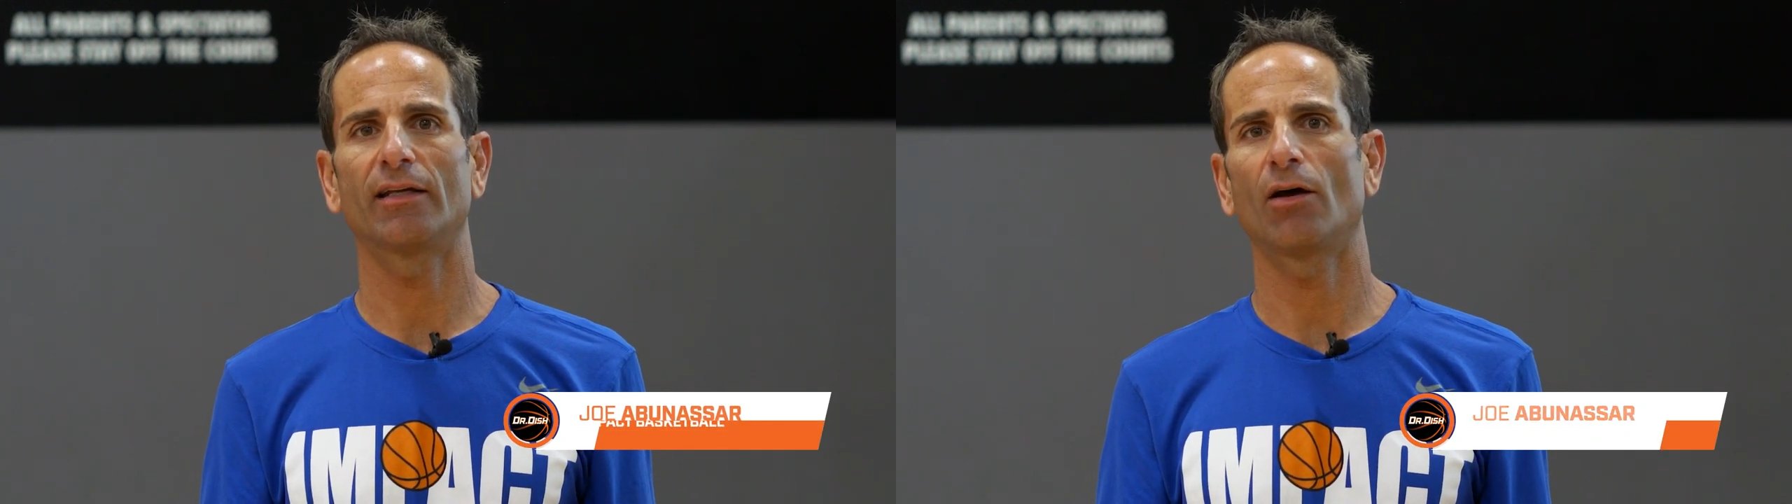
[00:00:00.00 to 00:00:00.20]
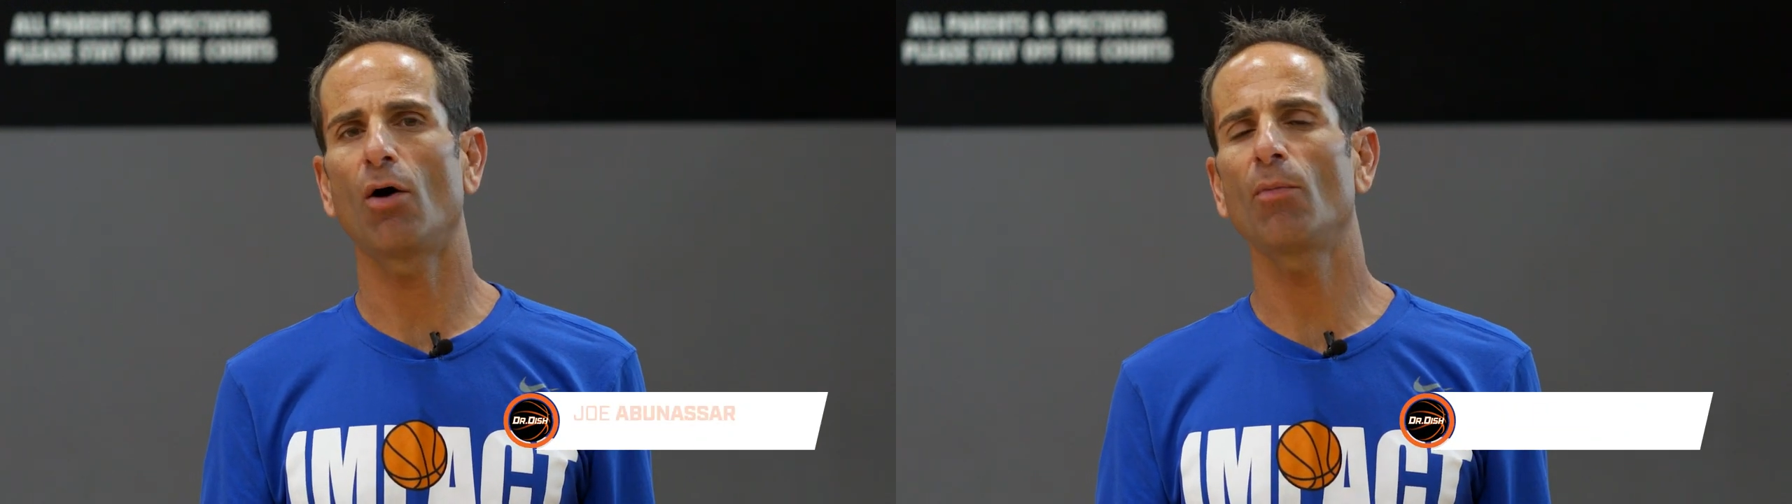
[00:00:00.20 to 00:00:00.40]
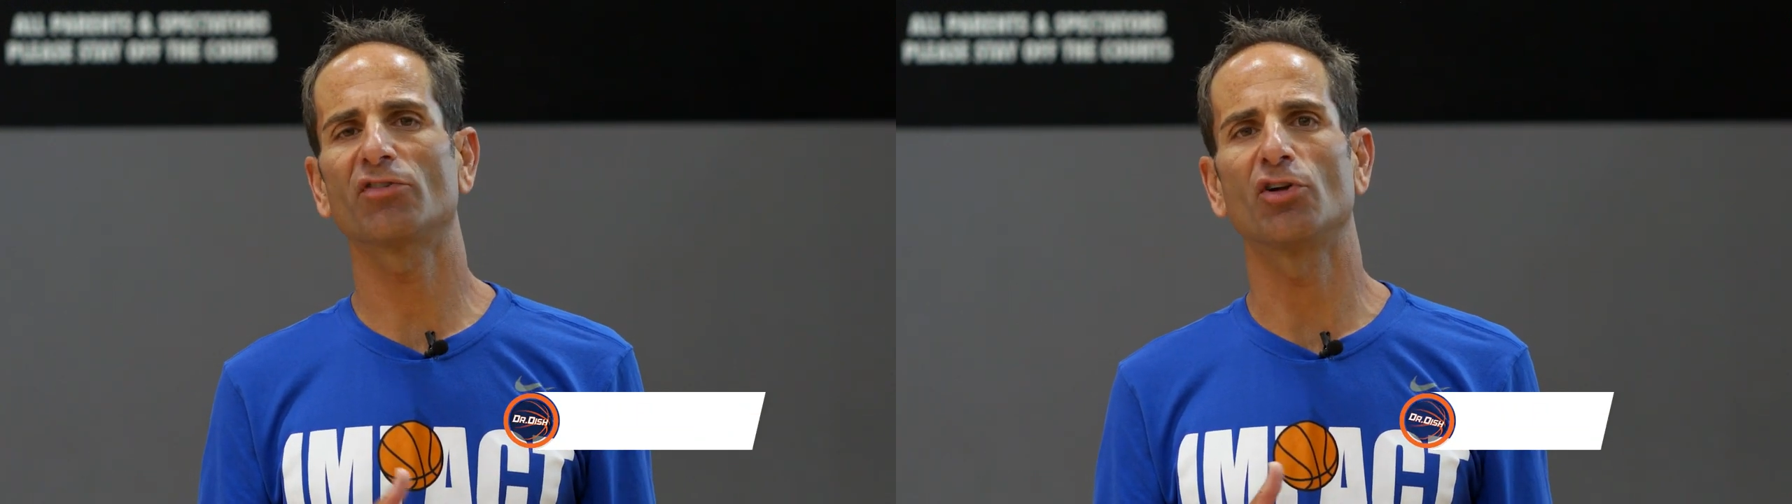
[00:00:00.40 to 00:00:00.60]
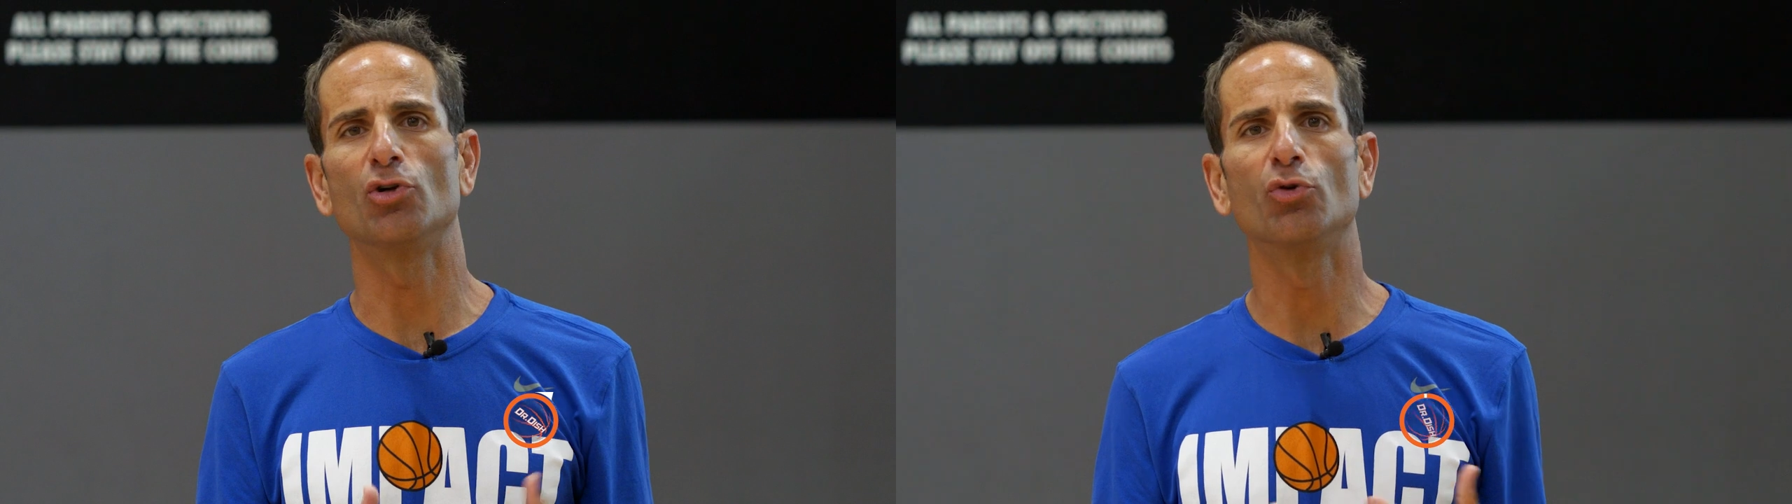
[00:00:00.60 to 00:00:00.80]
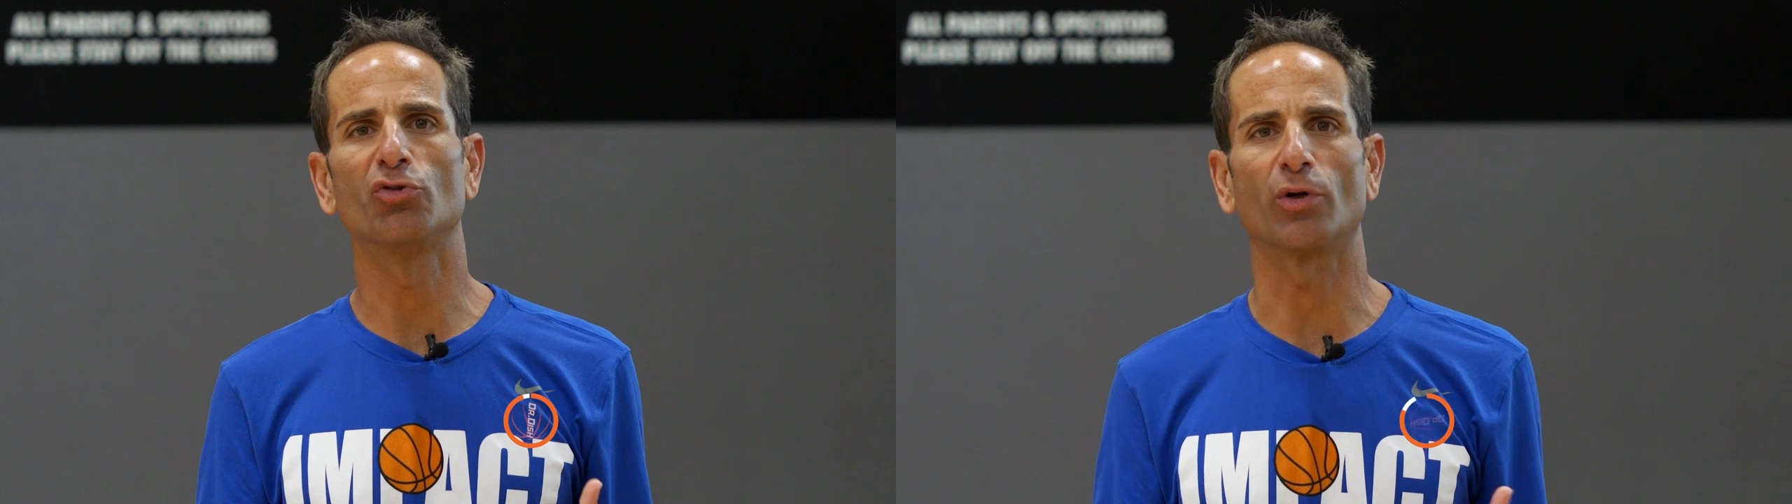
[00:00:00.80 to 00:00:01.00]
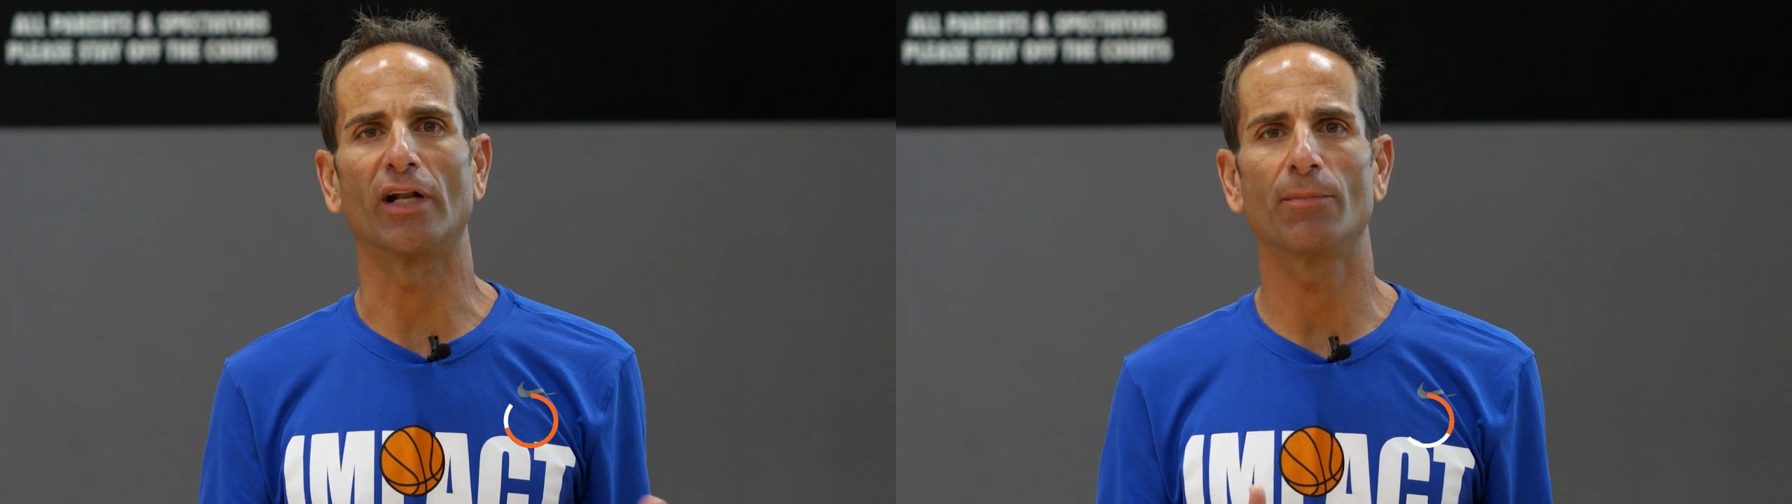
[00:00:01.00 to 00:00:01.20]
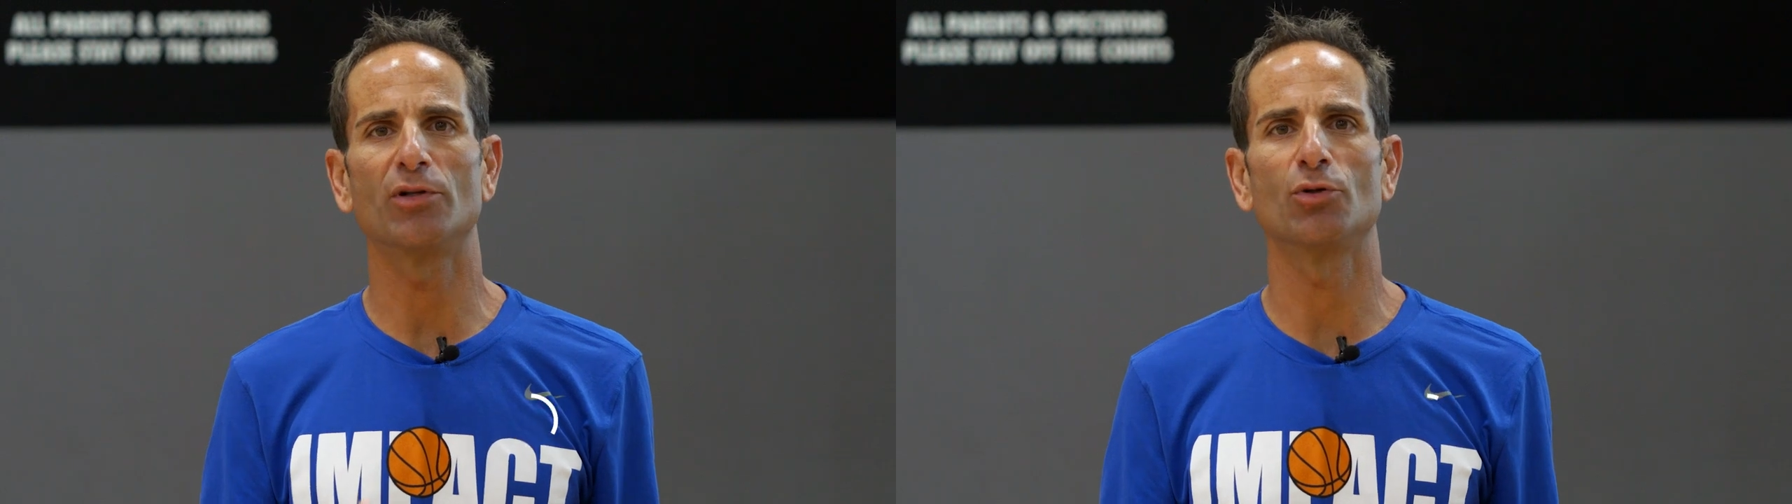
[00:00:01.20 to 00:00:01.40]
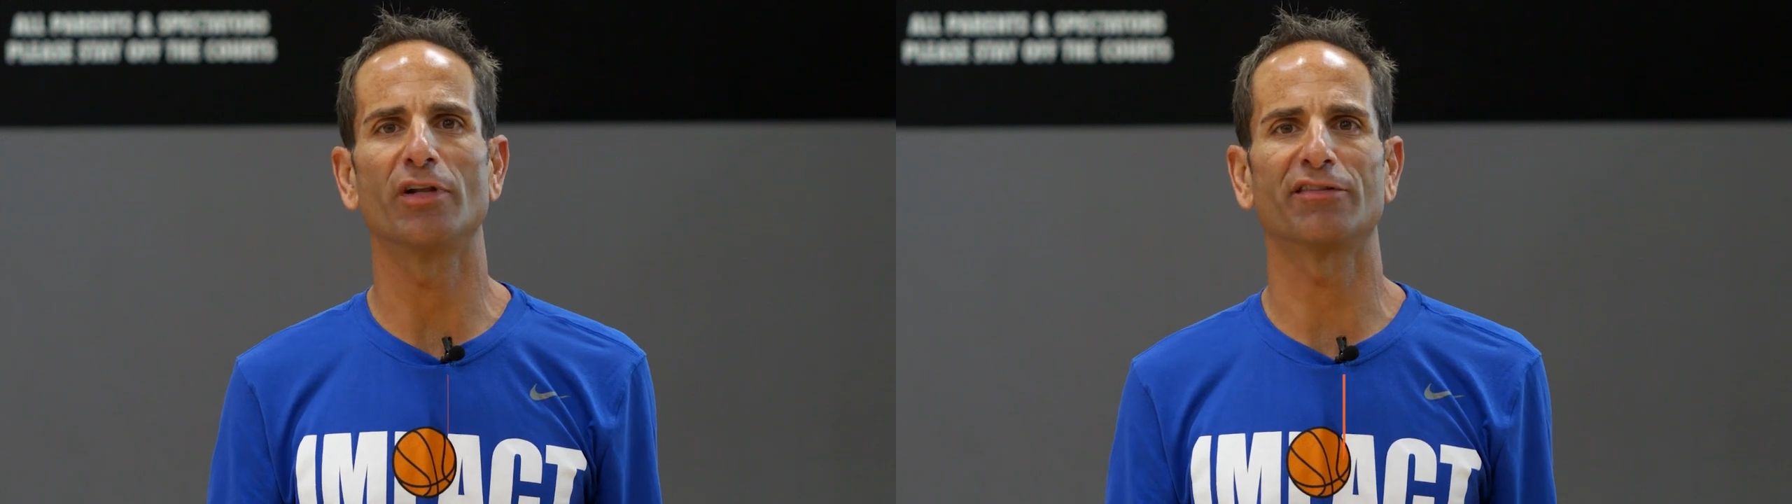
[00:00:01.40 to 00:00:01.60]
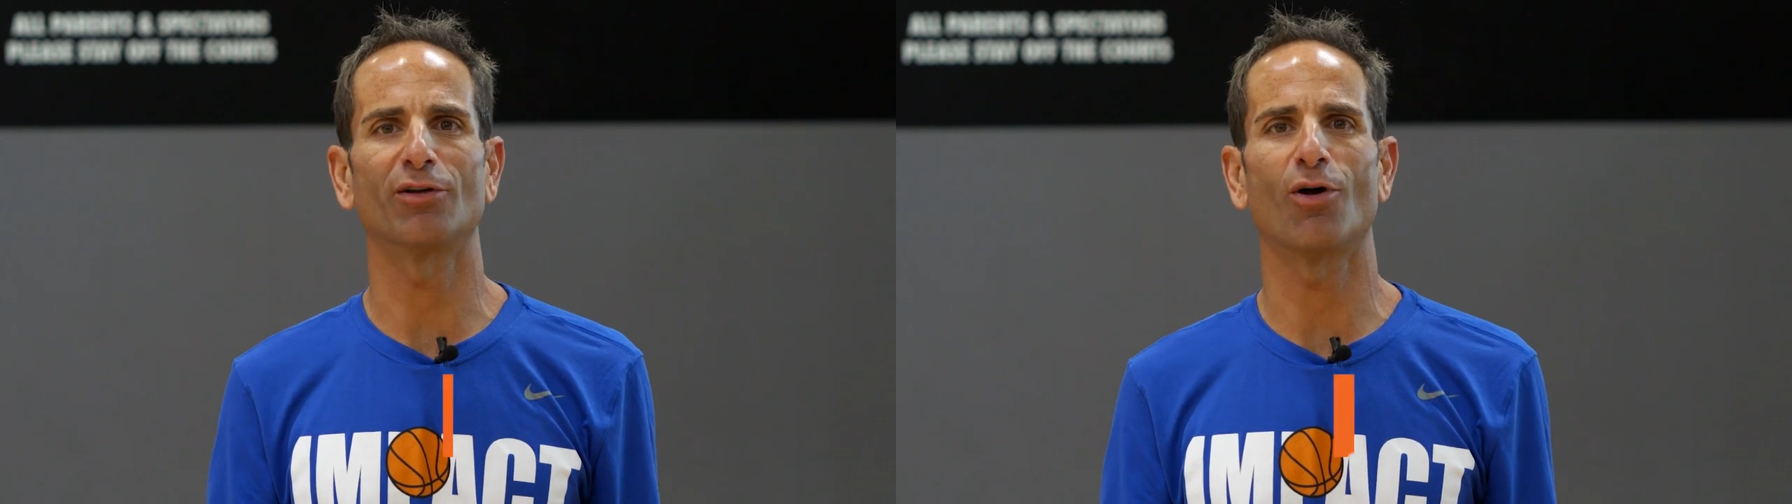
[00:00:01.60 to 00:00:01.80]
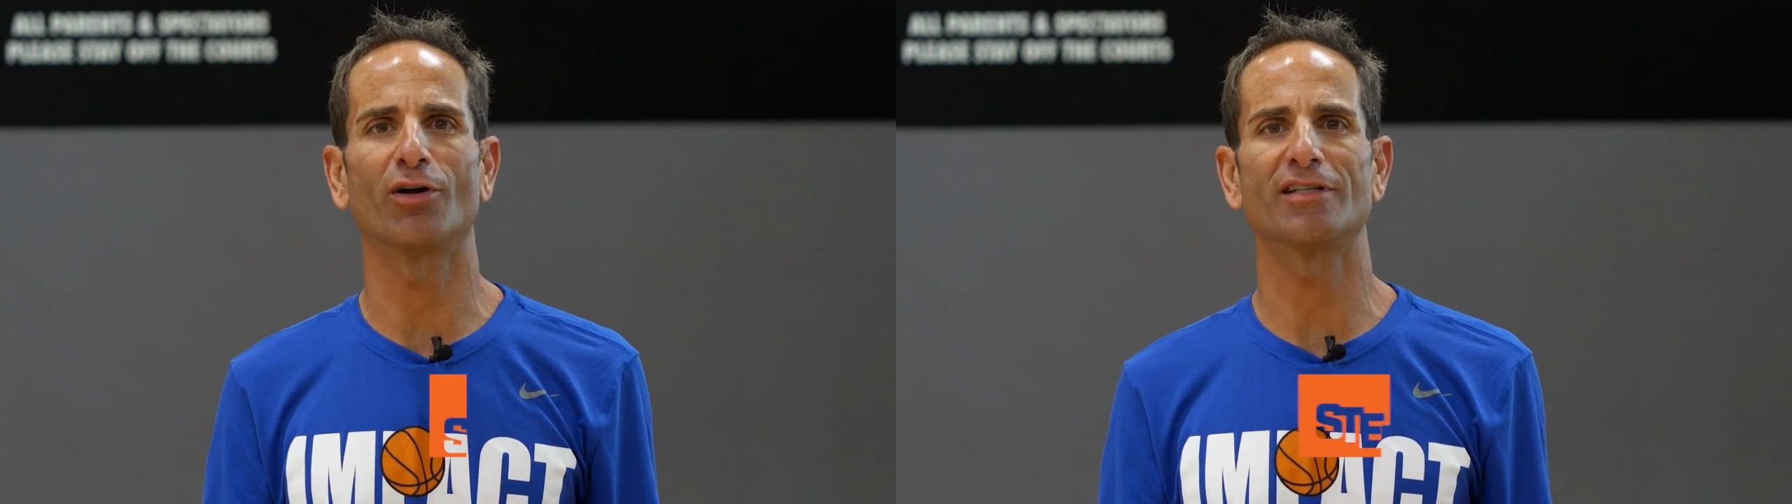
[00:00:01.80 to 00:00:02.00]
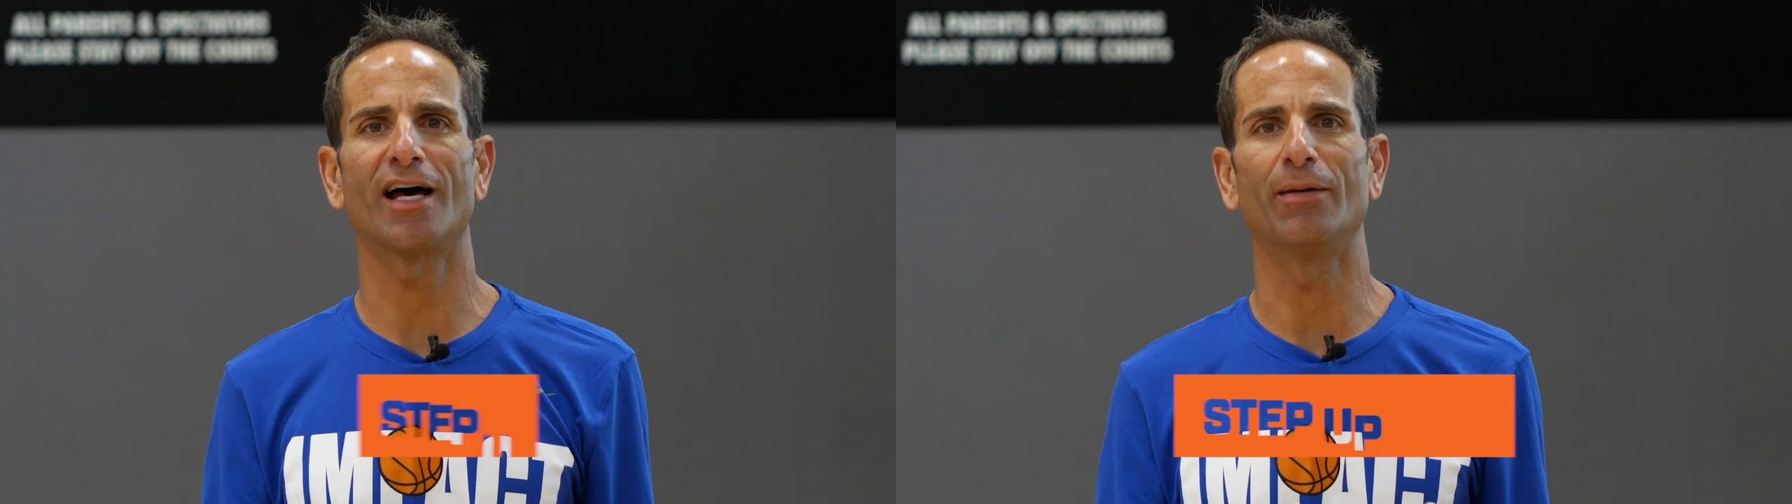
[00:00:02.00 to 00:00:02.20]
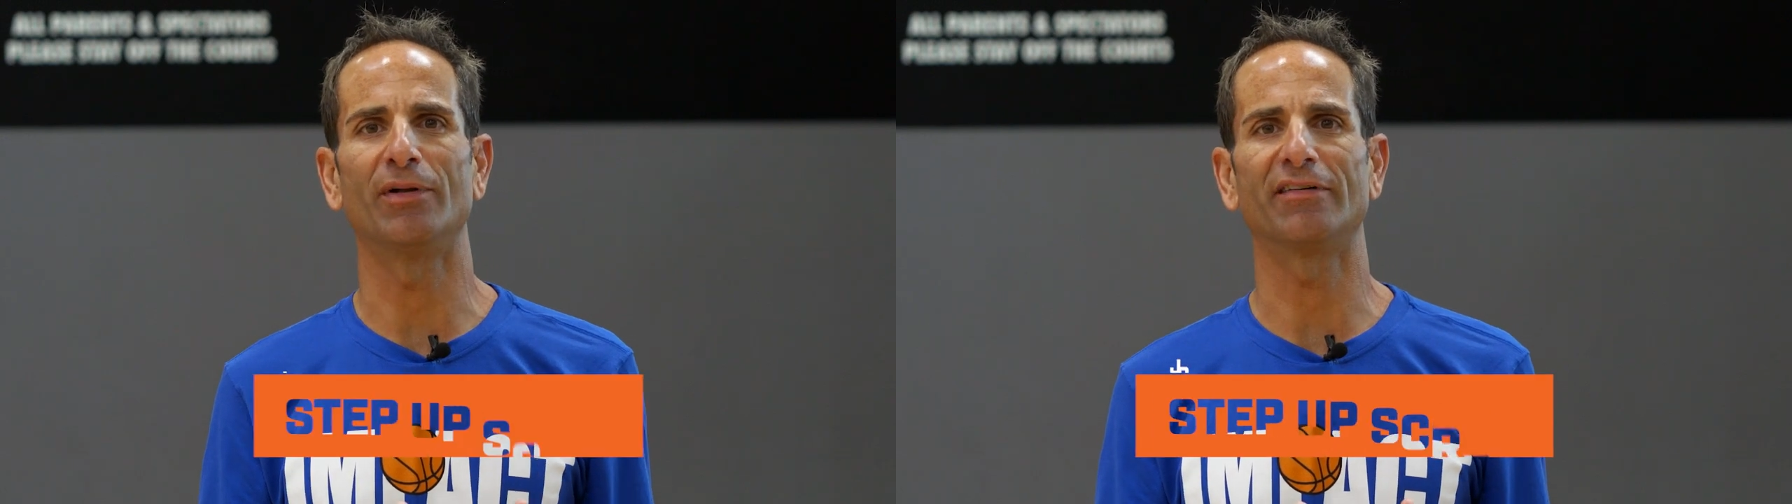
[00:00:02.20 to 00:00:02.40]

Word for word: Almost a new screen. I've been doing this a long time.